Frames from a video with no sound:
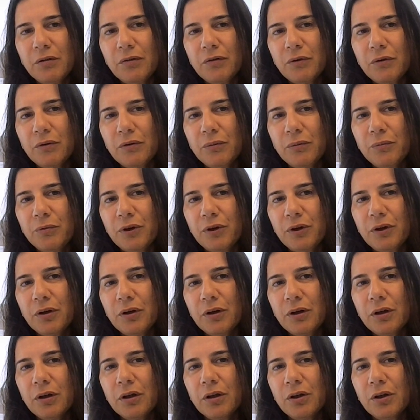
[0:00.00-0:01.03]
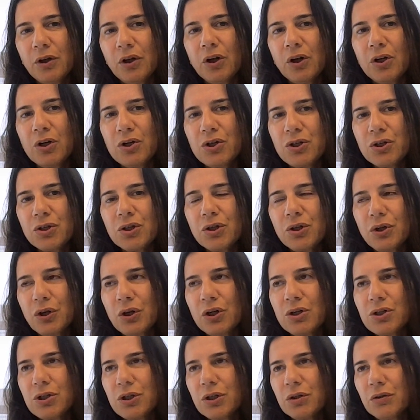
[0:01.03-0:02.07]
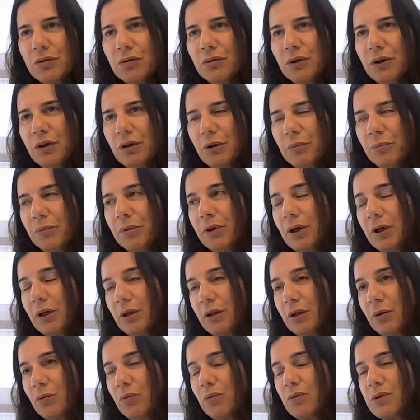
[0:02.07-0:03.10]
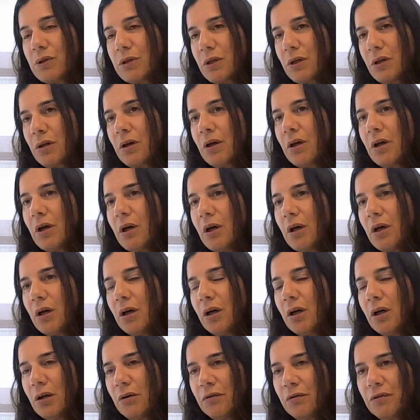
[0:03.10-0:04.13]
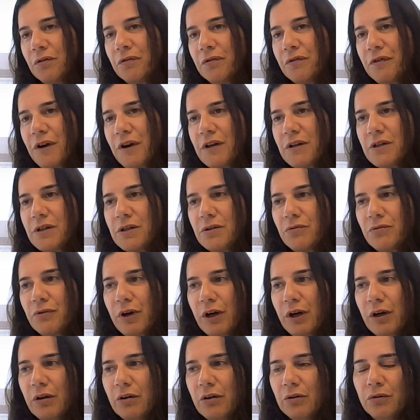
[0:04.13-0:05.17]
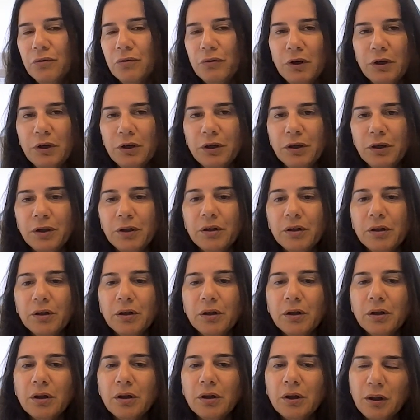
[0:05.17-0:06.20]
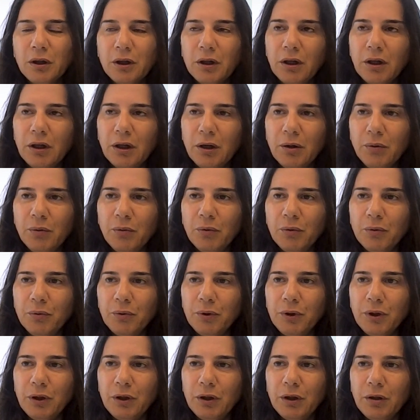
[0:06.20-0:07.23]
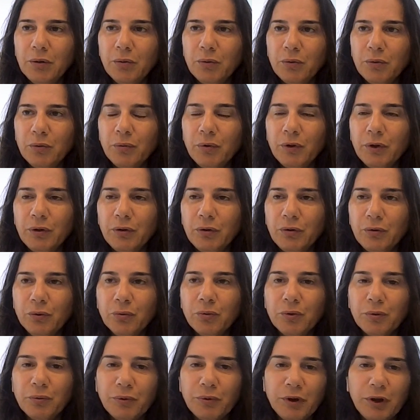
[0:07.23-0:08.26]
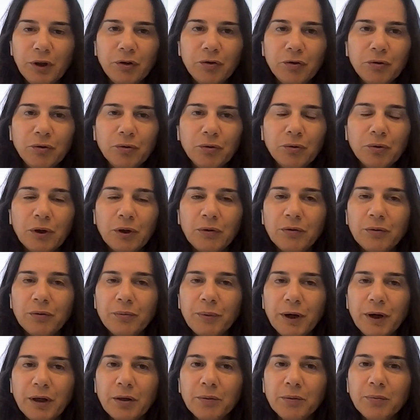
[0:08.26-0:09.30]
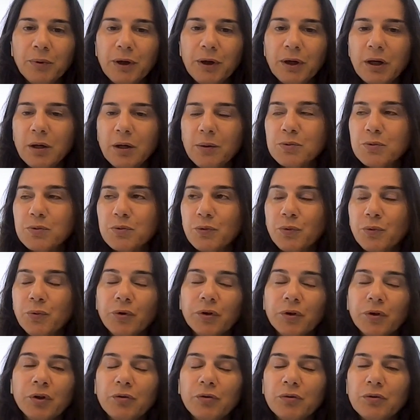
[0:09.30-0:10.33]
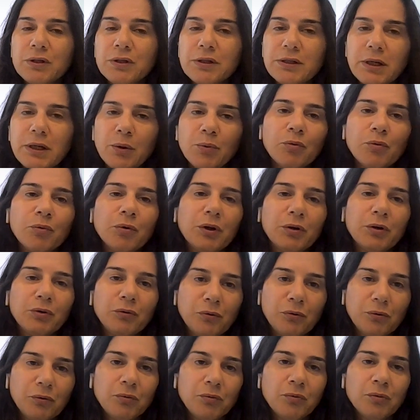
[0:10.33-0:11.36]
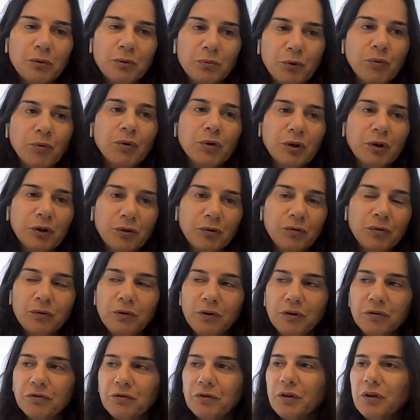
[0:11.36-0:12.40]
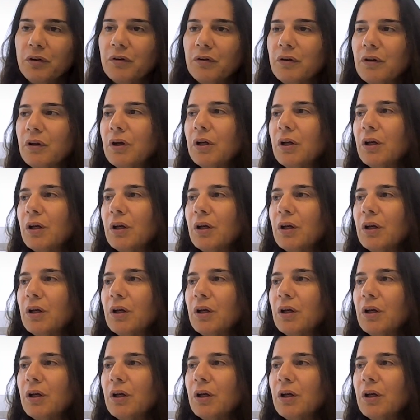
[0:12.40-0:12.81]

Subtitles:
so to bring knowledge into the company, and there was a kind of a fast track to learn what we do, what we need to do, how the market behaves, what we want to do the same, what we want to do differently,